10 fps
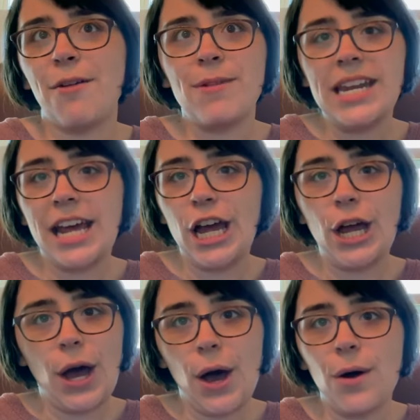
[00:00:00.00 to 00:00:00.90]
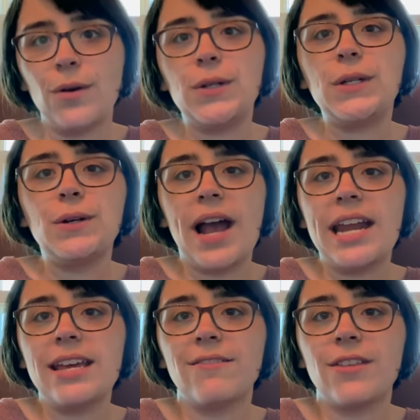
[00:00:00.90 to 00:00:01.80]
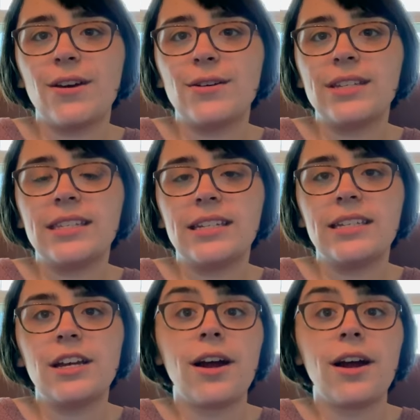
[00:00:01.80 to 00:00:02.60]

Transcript: We didn't go to any of those this year,